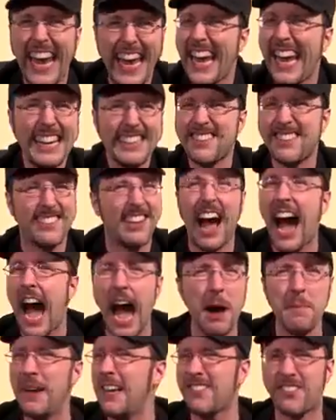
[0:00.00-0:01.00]
It's
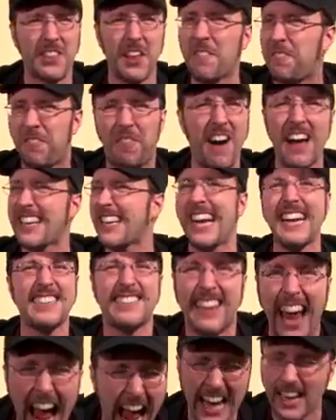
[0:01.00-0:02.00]
Thomas the
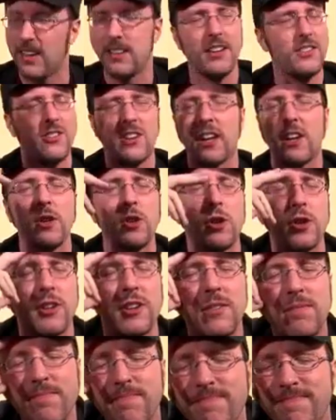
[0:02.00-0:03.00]
fucking Tank! Let's take a look.